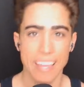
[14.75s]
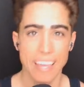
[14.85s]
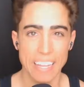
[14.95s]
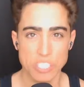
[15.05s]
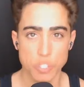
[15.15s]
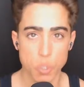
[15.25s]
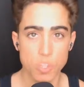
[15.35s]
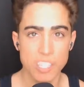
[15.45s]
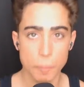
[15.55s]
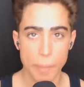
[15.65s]
It
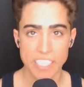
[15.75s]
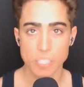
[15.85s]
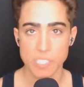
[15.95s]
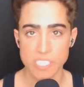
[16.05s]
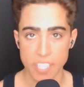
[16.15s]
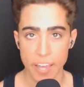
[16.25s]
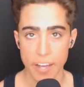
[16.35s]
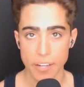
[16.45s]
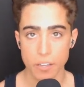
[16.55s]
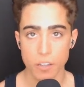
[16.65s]
truly makes me
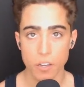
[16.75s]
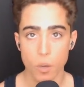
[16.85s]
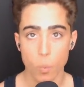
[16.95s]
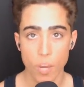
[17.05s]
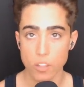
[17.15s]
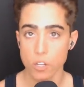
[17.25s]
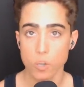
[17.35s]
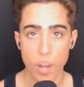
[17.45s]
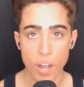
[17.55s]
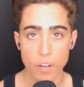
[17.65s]
sad when I look
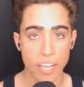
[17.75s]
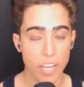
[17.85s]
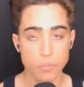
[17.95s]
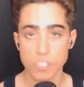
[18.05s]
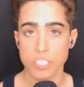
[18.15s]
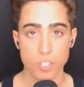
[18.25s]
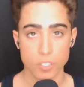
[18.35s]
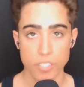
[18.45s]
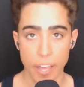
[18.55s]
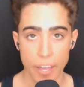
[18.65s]
around every single
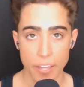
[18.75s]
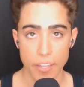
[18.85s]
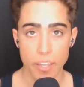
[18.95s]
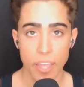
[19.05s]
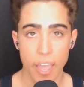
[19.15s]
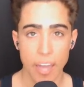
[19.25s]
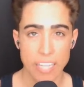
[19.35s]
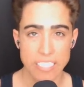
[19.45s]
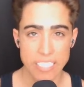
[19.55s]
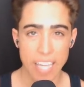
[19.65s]
day and I
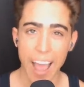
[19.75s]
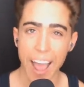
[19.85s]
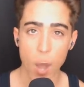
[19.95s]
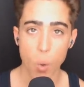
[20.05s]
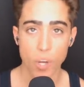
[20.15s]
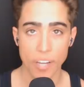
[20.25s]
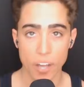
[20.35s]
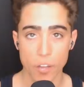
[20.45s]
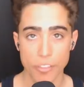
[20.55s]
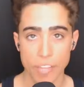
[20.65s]
see how
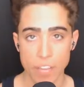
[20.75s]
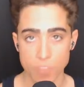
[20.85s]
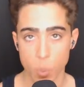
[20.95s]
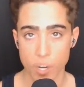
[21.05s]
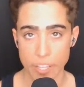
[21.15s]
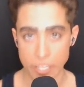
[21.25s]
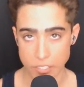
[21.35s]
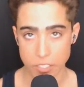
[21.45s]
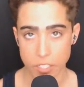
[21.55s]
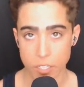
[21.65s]
unhealthy everyone
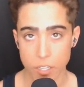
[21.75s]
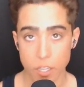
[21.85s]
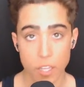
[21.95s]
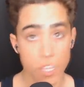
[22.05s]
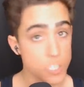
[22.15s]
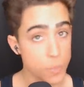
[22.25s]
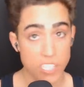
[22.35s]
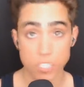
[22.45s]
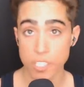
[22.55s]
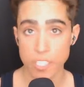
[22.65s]
is,
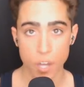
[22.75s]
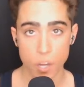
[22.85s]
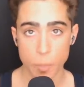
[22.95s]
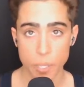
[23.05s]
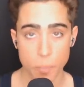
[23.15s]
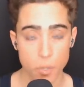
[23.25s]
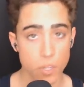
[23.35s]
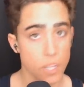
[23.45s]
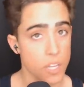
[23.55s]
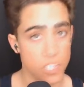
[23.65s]
especially young people,
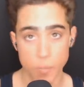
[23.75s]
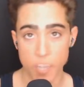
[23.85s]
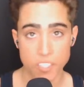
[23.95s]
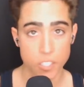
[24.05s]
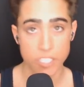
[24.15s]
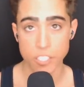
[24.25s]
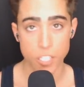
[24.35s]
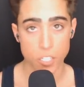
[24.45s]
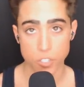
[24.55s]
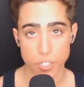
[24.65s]
especially
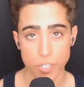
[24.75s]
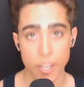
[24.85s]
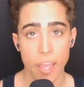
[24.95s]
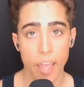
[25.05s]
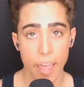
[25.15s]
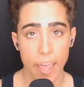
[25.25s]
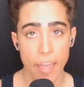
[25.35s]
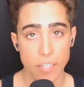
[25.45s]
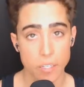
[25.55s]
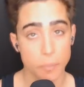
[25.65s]
children
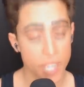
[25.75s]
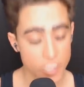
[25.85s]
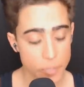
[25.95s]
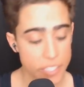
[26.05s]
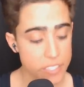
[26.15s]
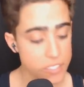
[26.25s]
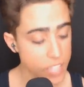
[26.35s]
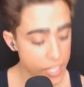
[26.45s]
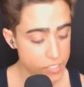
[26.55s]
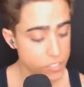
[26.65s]
and babies.
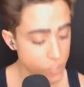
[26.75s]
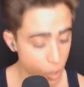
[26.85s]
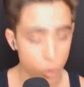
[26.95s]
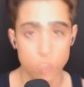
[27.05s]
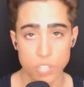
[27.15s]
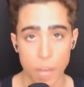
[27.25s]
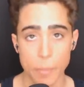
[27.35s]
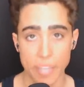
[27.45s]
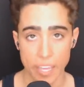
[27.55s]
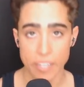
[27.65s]
That's a whole
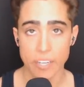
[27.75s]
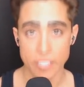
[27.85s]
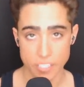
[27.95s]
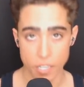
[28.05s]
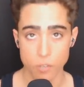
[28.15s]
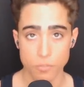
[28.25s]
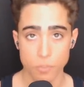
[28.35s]
topic in and itself.